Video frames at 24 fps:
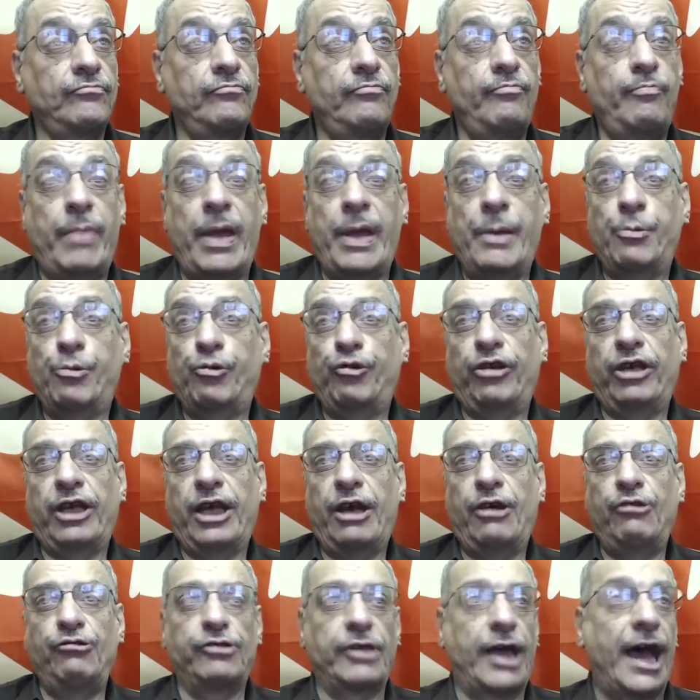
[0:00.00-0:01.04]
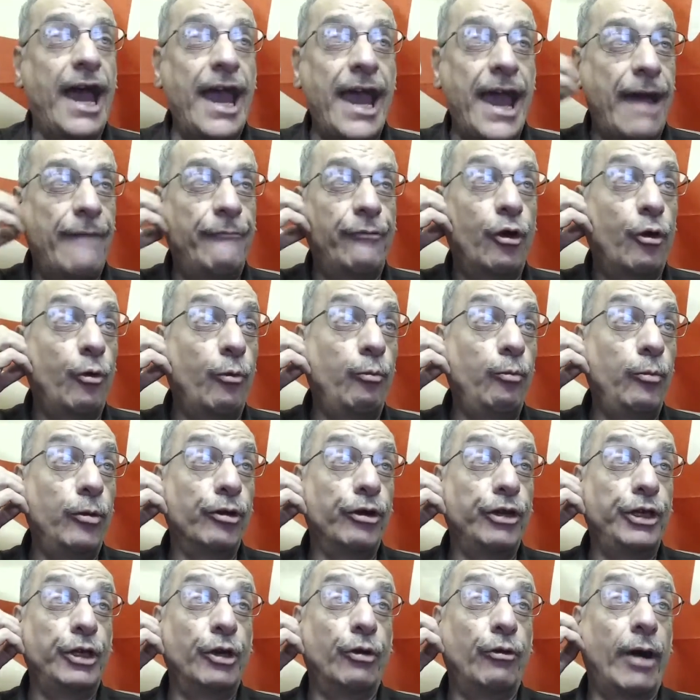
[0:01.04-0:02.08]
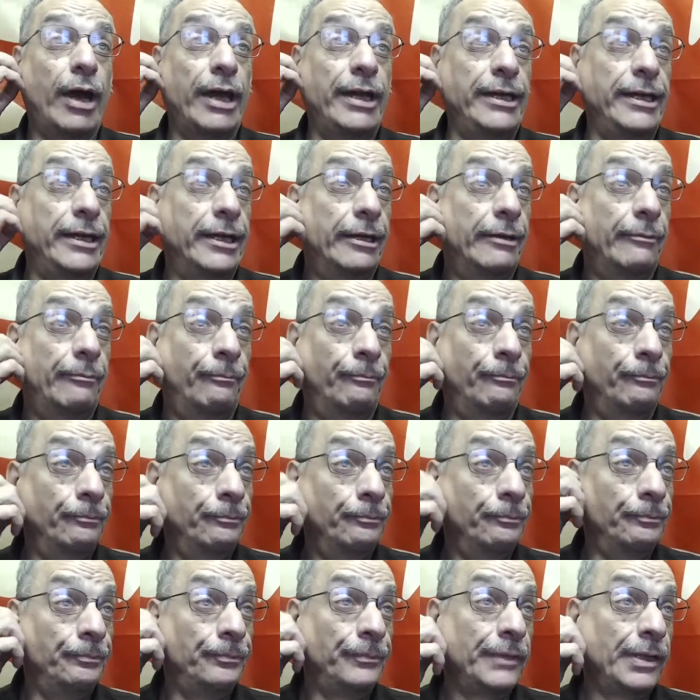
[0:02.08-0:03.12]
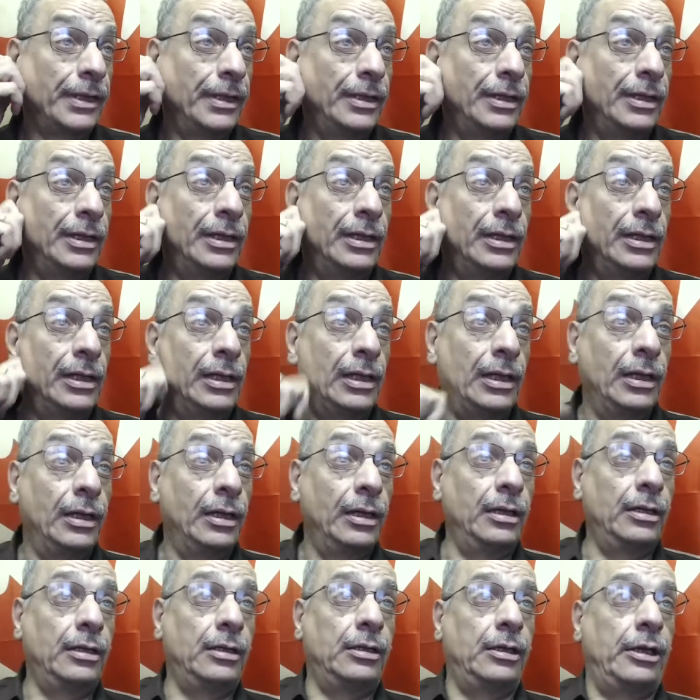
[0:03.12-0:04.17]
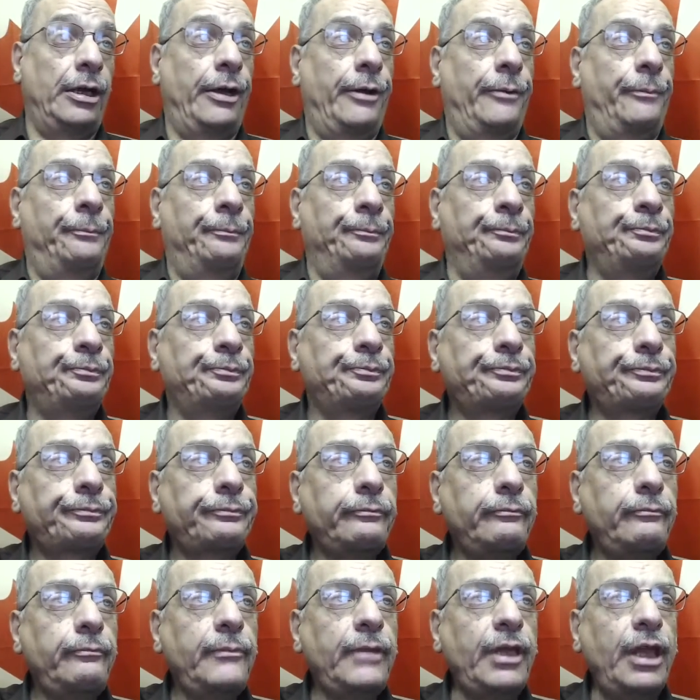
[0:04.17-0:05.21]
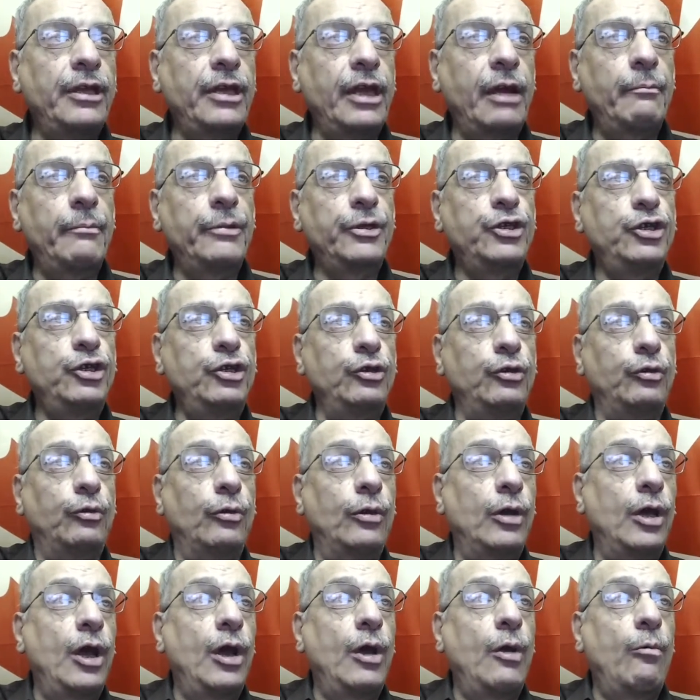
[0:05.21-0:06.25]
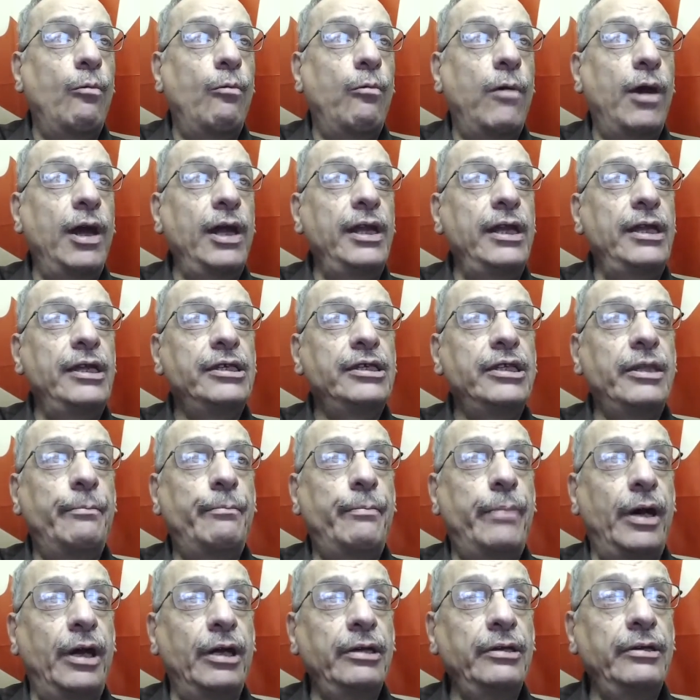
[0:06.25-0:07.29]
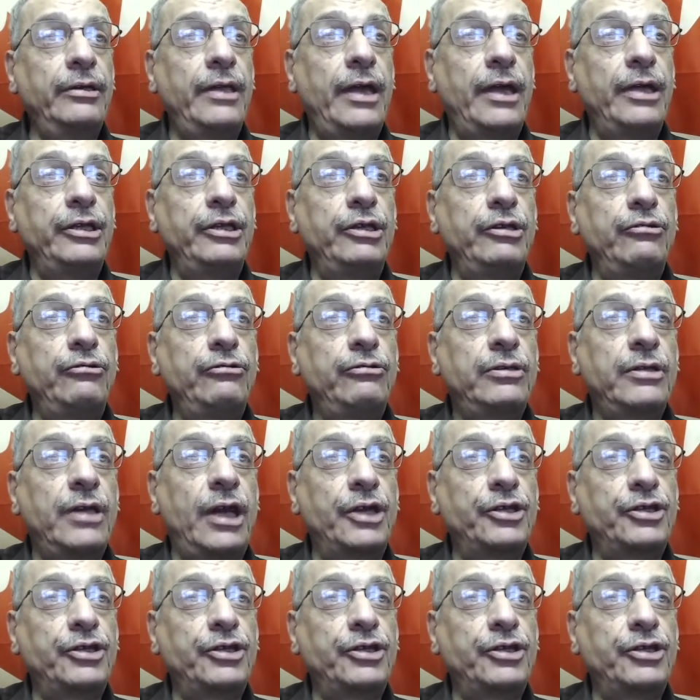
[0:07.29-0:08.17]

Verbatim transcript: Papering a house. I have no really no idea. Uh, number two, what is the bug that you touch